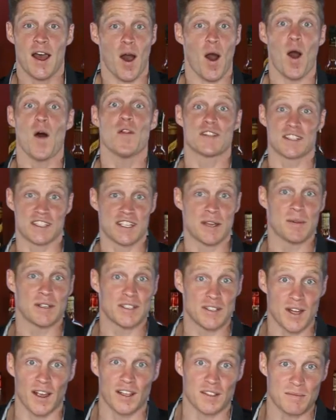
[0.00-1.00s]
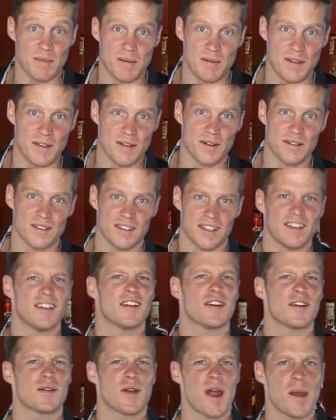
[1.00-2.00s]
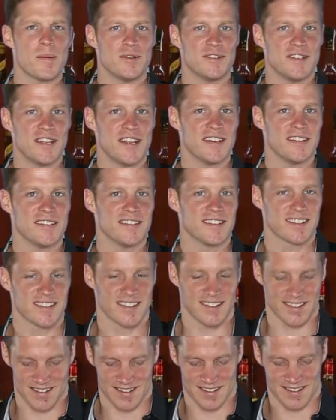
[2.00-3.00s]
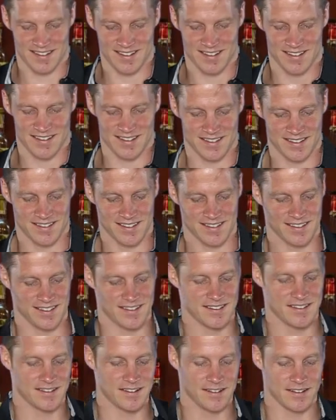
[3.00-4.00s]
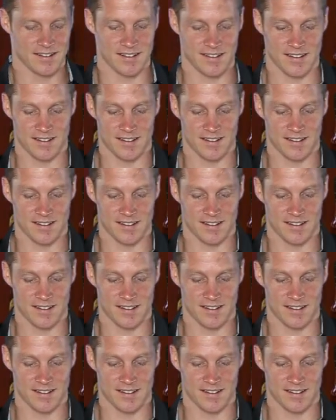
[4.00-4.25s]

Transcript: All this gimlet talk has made me thirsty. Grab your tins.